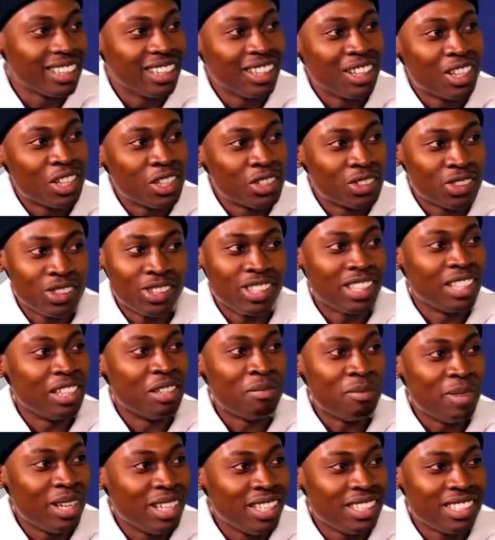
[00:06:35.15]
So you can
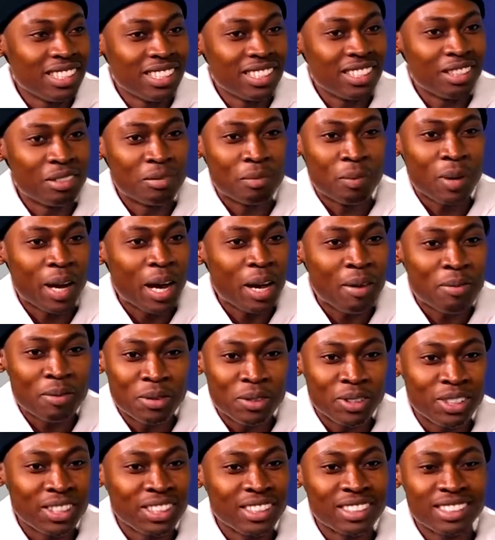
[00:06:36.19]
imagine in
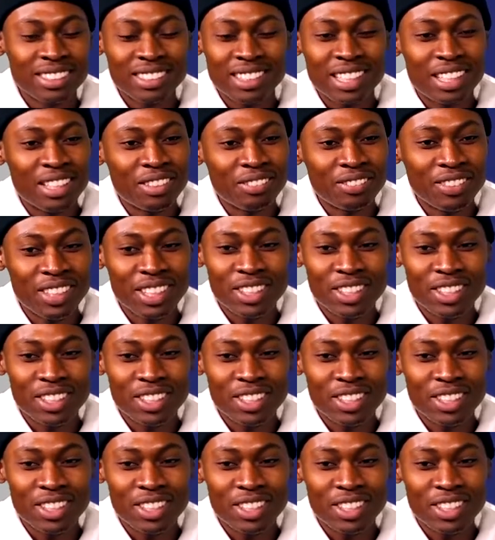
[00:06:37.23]
primary and stuff,